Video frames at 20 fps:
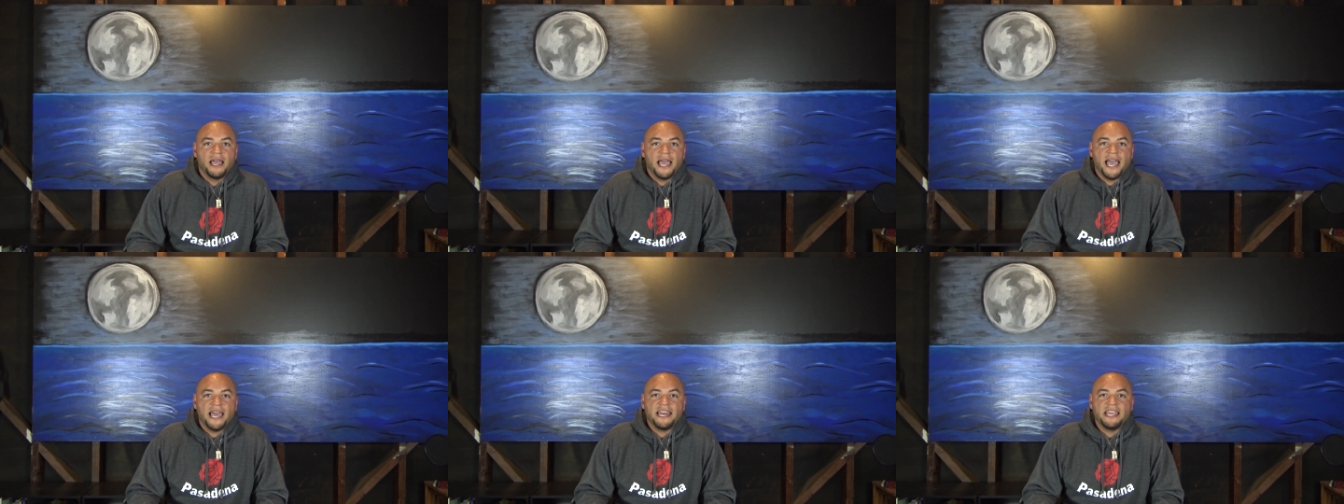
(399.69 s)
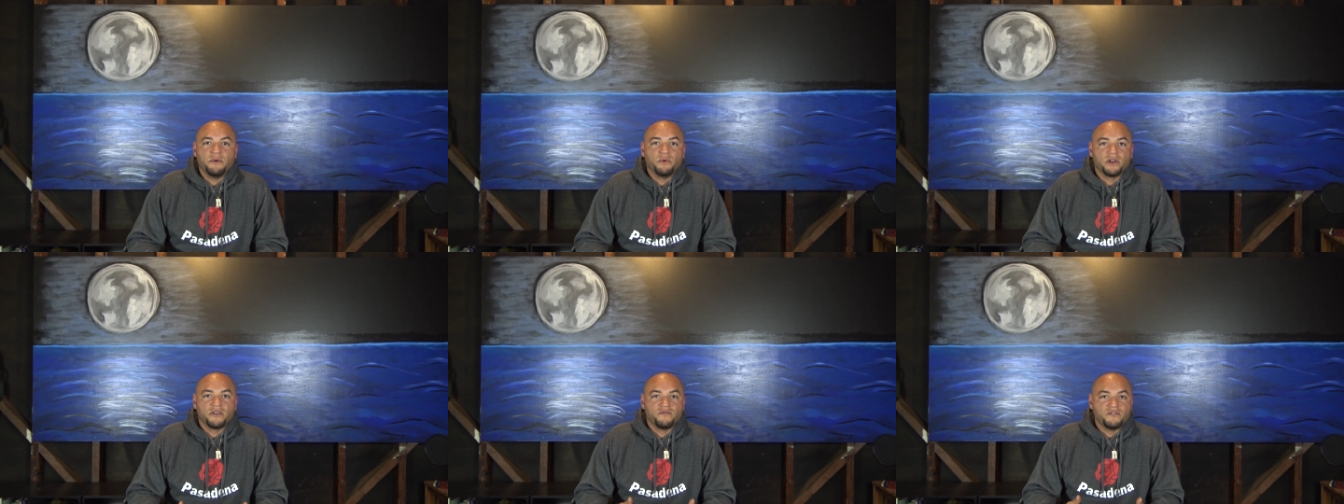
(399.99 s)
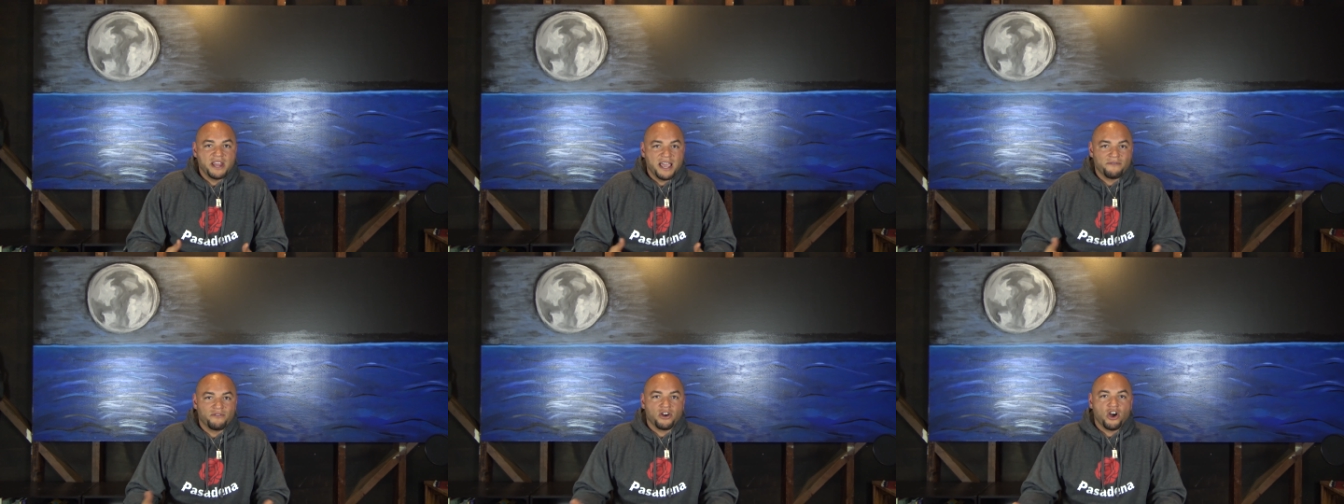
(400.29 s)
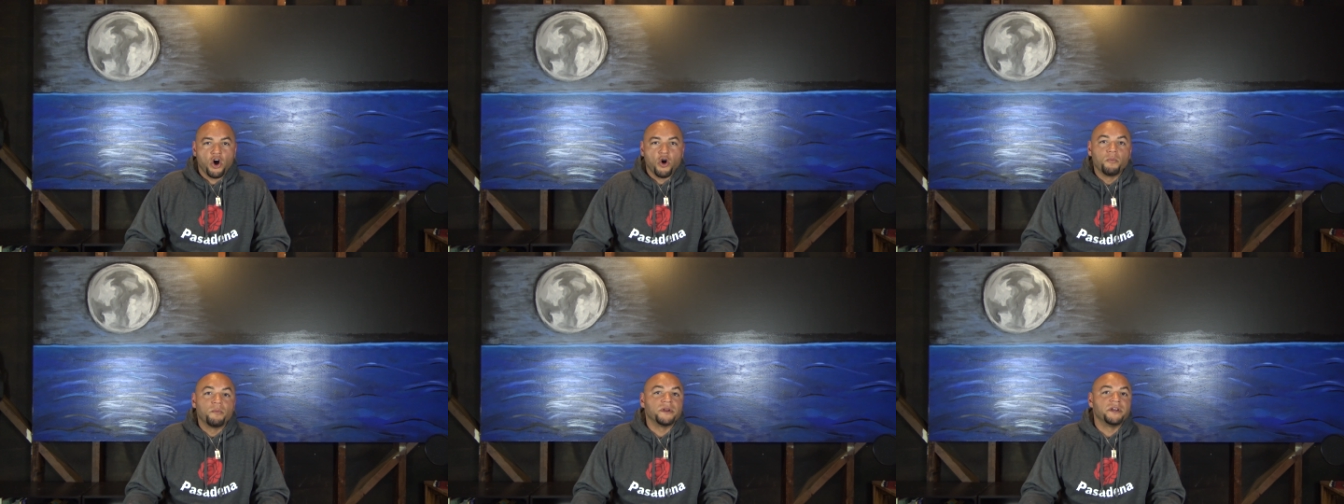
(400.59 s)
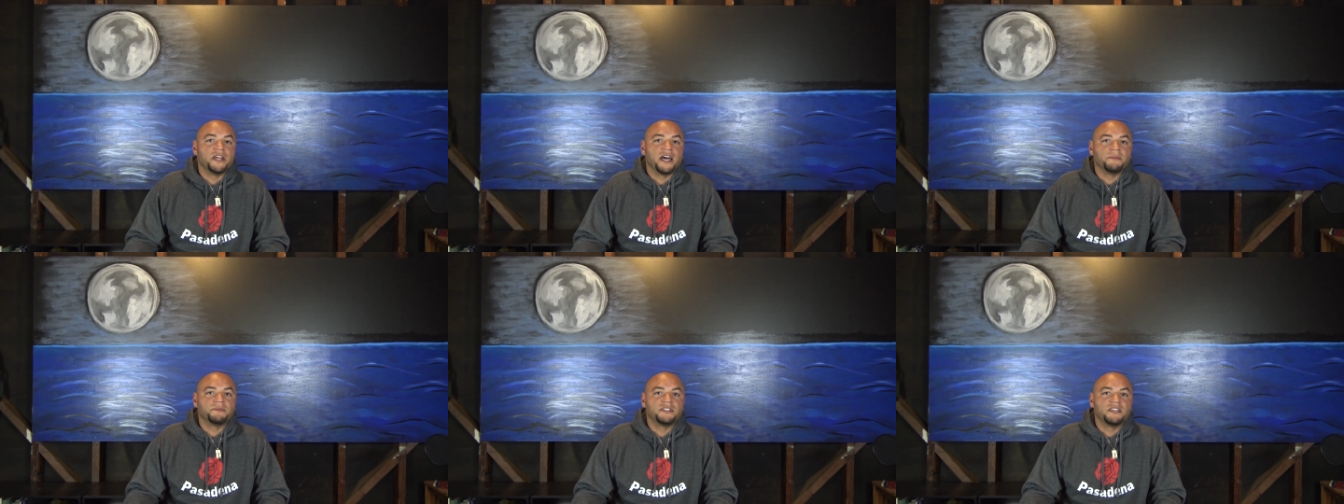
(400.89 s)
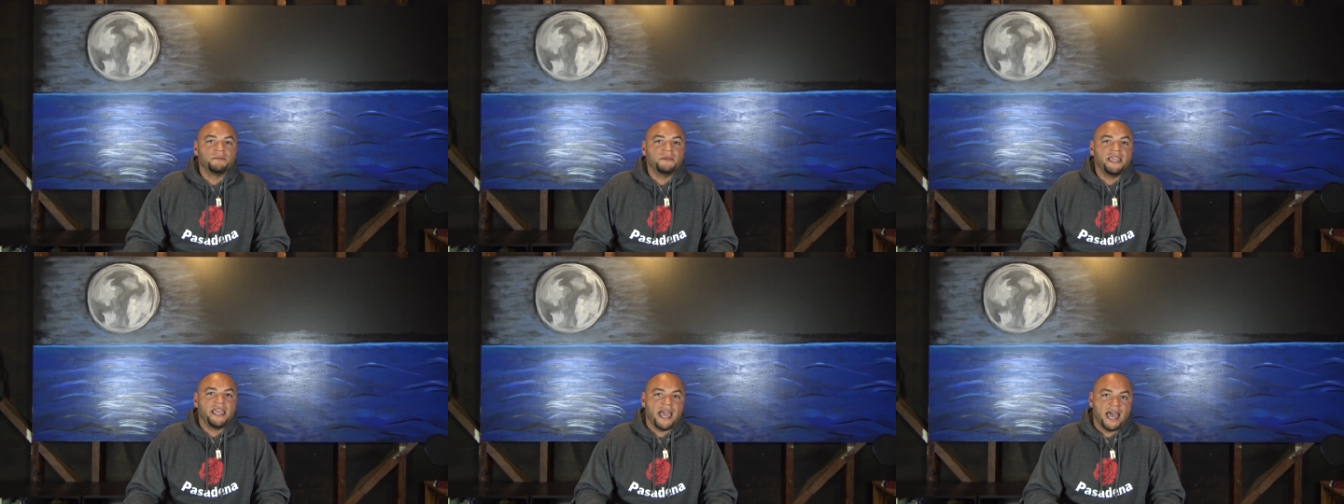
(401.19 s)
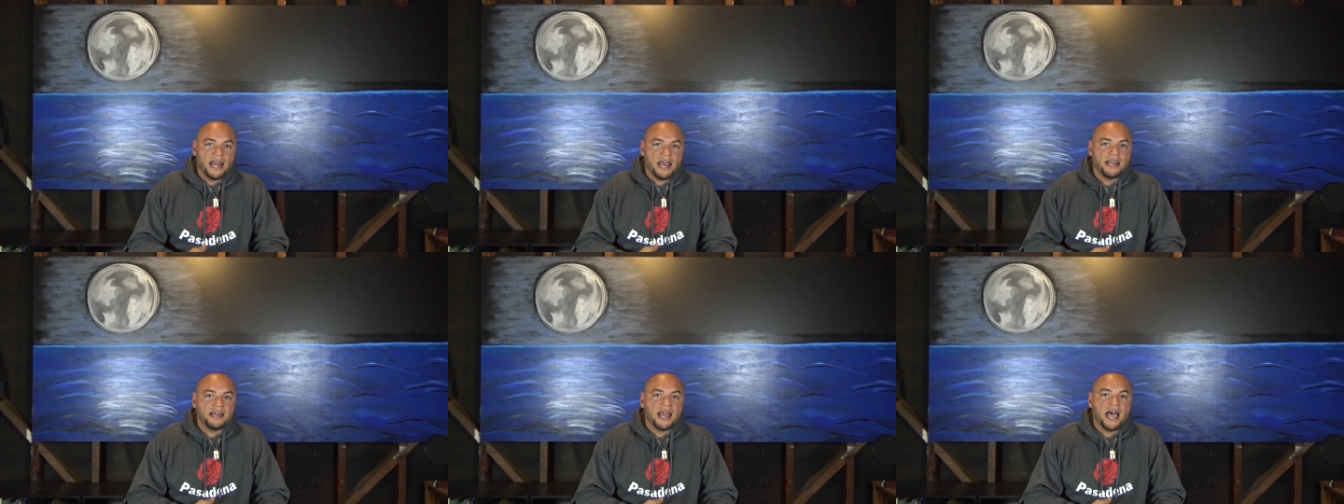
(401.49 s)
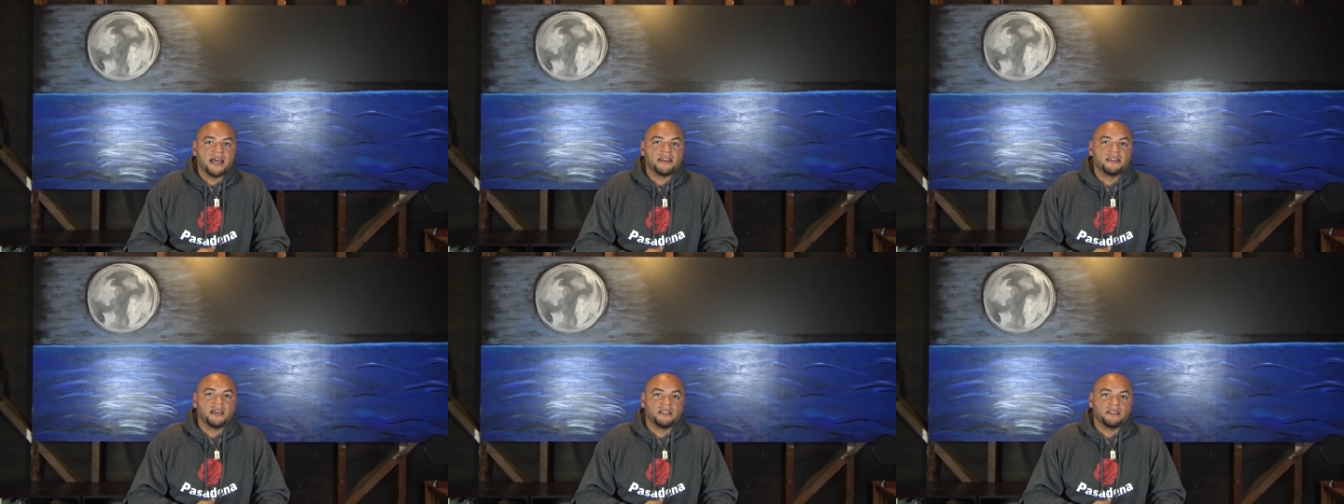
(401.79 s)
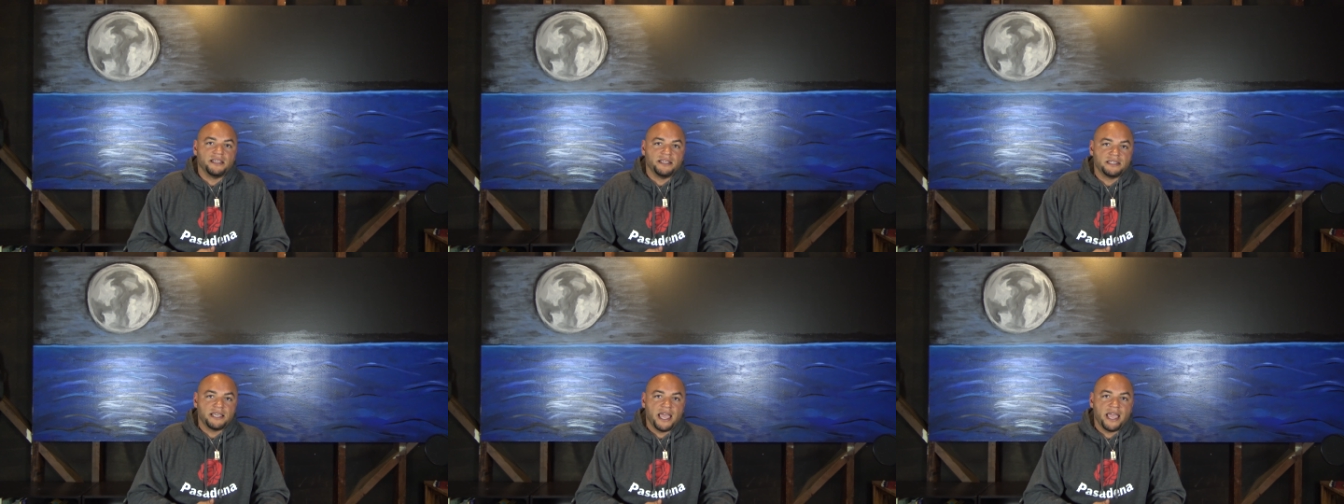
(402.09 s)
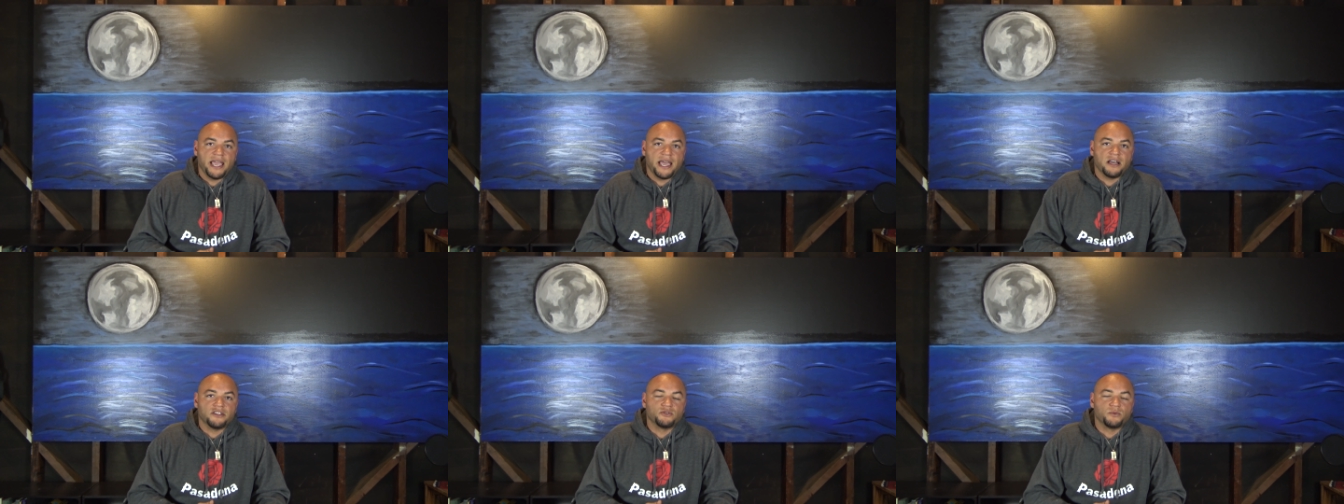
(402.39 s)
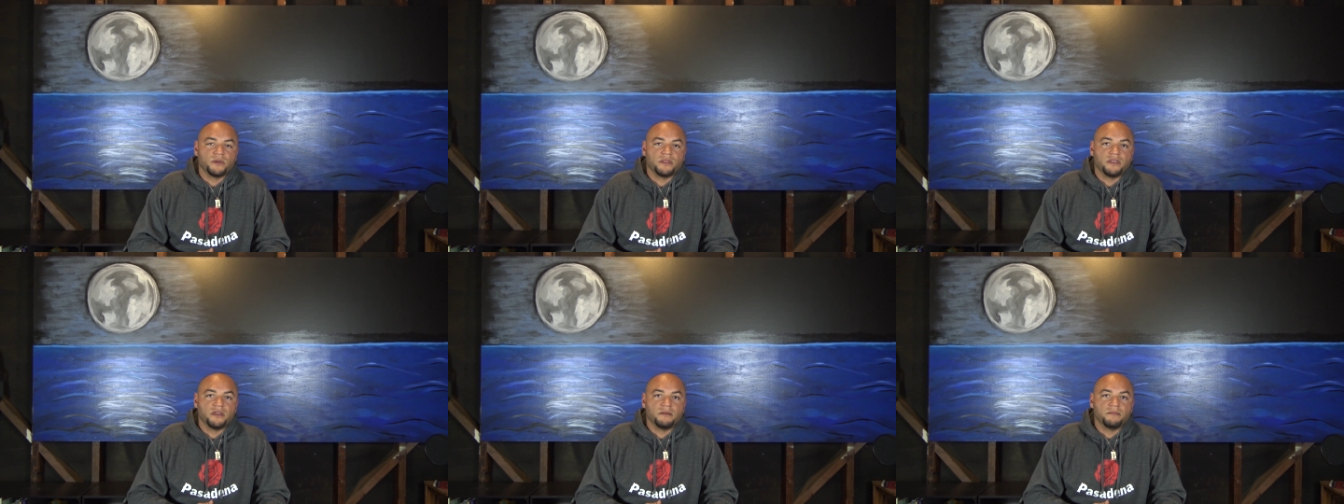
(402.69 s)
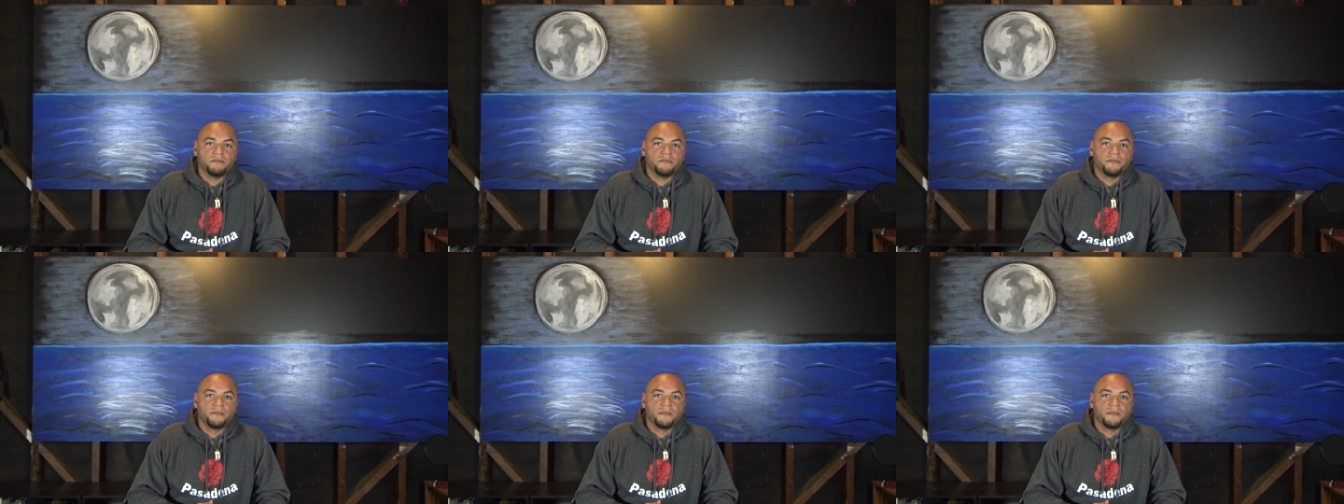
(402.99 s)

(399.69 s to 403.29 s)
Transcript: and he would have never opened up to me had I not done these hangouts with him.